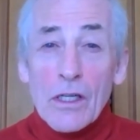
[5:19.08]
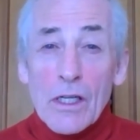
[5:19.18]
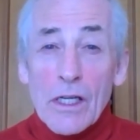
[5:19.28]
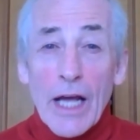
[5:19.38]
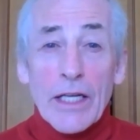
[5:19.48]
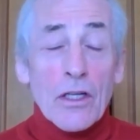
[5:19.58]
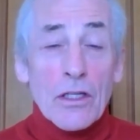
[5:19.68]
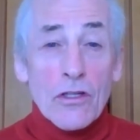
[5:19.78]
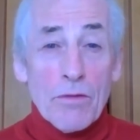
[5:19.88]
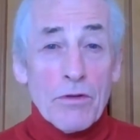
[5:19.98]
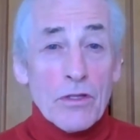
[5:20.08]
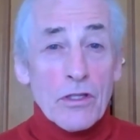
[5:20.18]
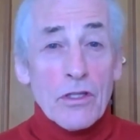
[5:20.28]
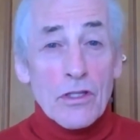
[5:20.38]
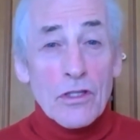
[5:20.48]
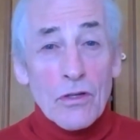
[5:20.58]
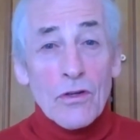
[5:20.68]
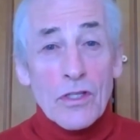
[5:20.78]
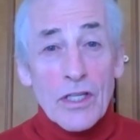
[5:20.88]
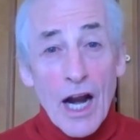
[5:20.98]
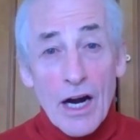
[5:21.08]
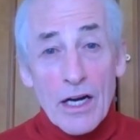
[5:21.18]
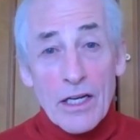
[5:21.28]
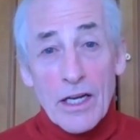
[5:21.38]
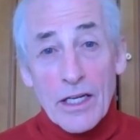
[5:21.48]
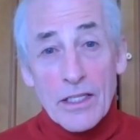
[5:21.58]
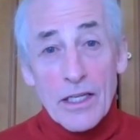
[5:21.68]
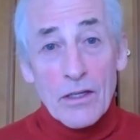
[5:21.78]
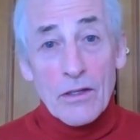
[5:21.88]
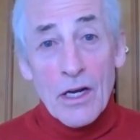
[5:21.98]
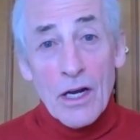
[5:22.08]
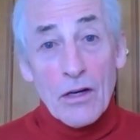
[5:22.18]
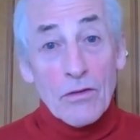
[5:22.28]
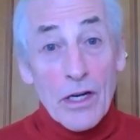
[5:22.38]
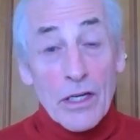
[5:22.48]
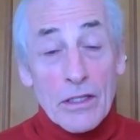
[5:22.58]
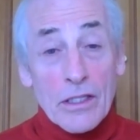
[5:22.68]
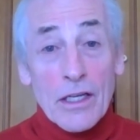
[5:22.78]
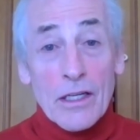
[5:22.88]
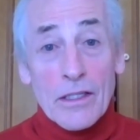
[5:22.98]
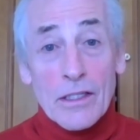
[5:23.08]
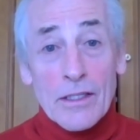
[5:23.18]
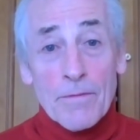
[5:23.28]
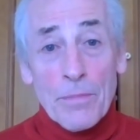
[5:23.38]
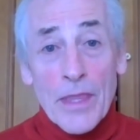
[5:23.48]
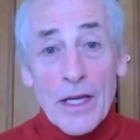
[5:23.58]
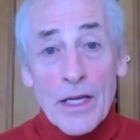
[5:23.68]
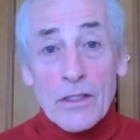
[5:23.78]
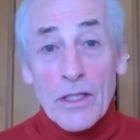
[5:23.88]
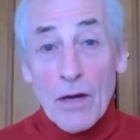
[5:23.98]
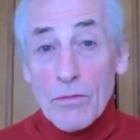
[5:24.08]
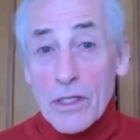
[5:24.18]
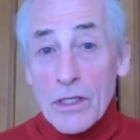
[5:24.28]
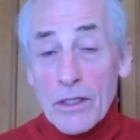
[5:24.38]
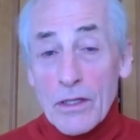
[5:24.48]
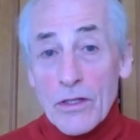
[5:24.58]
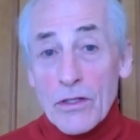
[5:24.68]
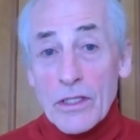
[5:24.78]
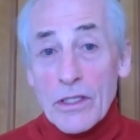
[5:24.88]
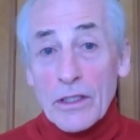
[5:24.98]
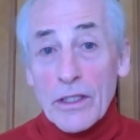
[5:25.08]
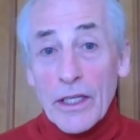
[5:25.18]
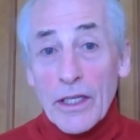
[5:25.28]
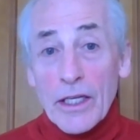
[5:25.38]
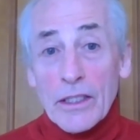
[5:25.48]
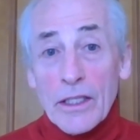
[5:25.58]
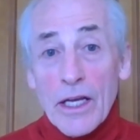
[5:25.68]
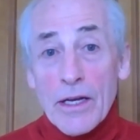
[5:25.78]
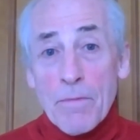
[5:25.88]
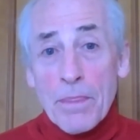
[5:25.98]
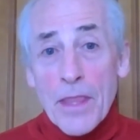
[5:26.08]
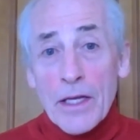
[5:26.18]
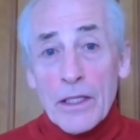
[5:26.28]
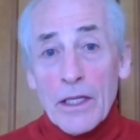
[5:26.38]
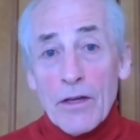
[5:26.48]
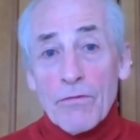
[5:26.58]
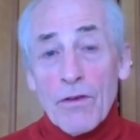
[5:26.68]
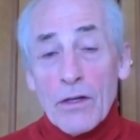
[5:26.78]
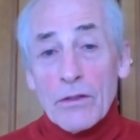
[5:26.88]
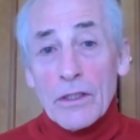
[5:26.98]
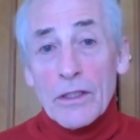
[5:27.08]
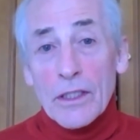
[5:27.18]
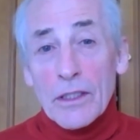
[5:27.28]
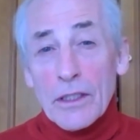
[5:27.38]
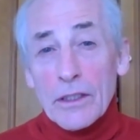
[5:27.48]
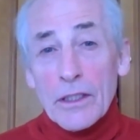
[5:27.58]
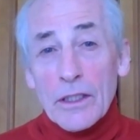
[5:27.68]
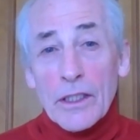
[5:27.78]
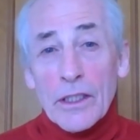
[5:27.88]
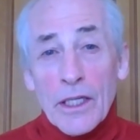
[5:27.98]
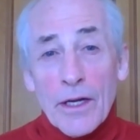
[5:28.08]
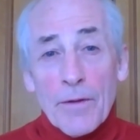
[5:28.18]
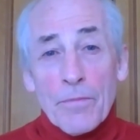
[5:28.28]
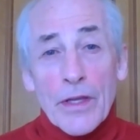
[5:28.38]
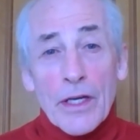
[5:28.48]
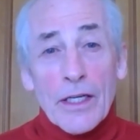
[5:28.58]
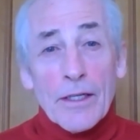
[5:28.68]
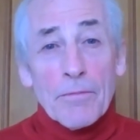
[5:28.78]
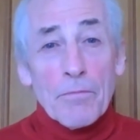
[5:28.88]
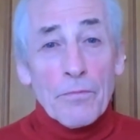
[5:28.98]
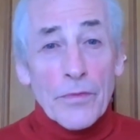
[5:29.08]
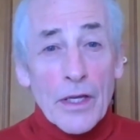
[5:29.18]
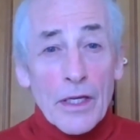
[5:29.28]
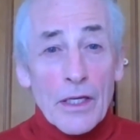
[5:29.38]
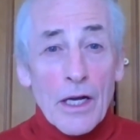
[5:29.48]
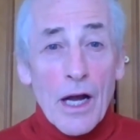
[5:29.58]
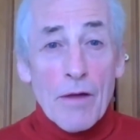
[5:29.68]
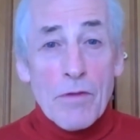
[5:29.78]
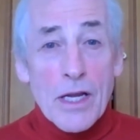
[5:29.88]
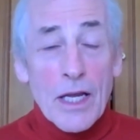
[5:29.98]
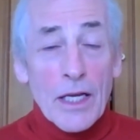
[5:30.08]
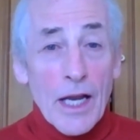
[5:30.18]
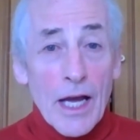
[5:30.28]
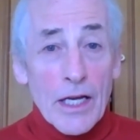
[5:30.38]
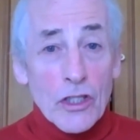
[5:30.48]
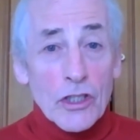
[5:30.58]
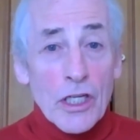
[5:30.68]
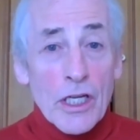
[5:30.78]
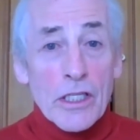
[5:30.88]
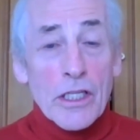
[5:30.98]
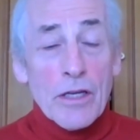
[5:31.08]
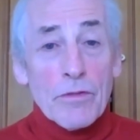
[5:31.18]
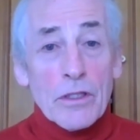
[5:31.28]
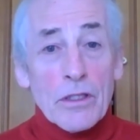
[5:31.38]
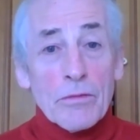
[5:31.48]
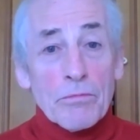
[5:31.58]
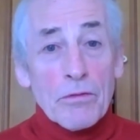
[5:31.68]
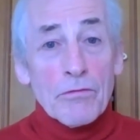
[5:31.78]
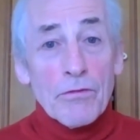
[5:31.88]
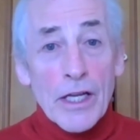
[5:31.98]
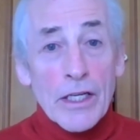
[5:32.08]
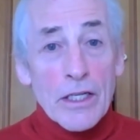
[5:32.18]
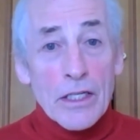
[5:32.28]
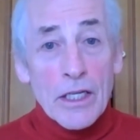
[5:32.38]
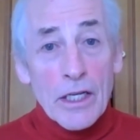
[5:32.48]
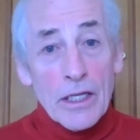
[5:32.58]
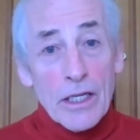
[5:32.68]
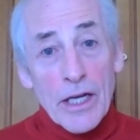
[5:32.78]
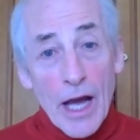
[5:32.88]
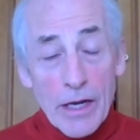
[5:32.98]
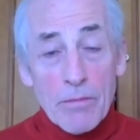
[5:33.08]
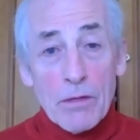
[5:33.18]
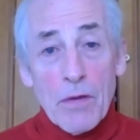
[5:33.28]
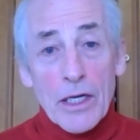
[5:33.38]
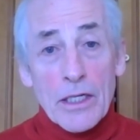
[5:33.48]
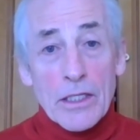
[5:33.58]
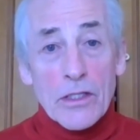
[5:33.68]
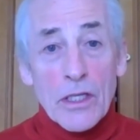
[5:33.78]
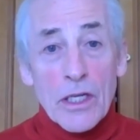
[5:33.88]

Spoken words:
that contributes to strokes and heart attacks, our greatest killers. So that was another interesting thing. And then they found that the Amrit Kalash seemed to prevent, in animal models,